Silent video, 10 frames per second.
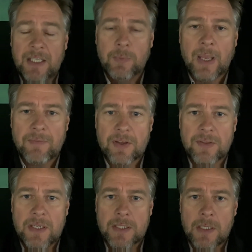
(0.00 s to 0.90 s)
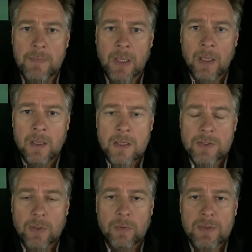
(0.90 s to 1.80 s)
we have our theatre.
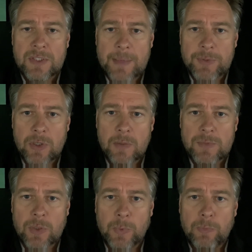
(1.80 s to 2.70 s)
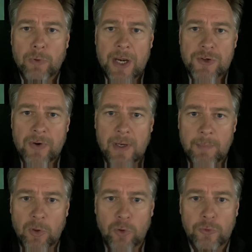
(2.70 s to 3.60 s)
So we run
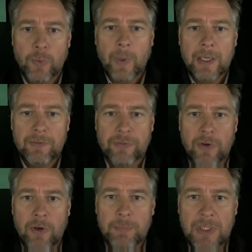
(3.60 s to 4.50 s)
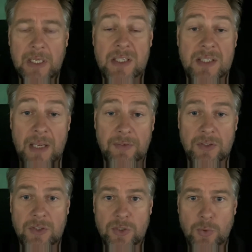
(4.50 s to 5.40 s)
drama all the way from year 7
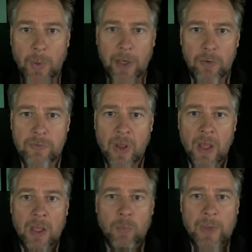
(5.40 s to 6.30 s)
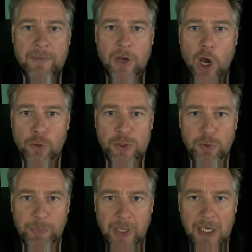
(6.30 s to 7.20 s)
to 12. We have a whole
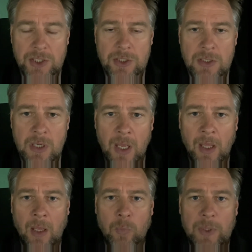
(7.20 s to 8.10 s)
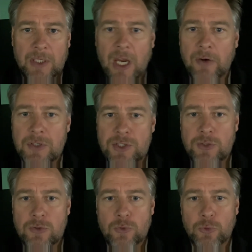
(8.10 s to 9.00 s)
school production. We encourage
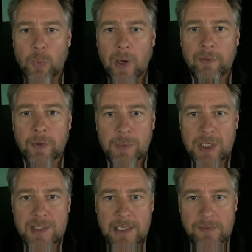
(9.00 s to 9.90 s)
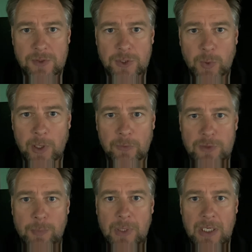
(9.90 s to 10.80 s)
students all the way from year 7 to 12
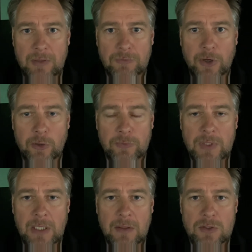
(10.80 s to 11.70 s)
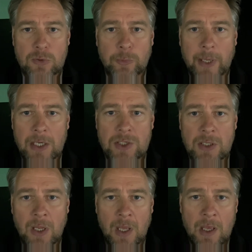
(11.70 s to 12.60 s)
to be involved in the school
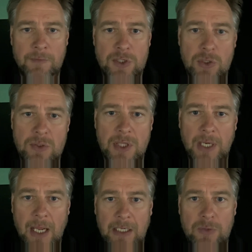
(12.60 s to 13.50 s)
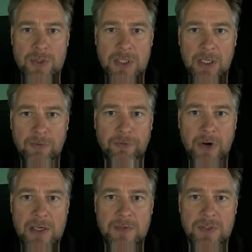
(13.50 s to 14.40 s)
production. For students that aren't interested in
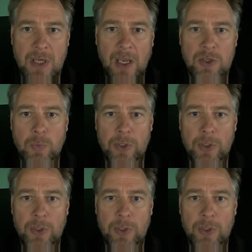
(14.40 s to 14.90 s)
front of stage, we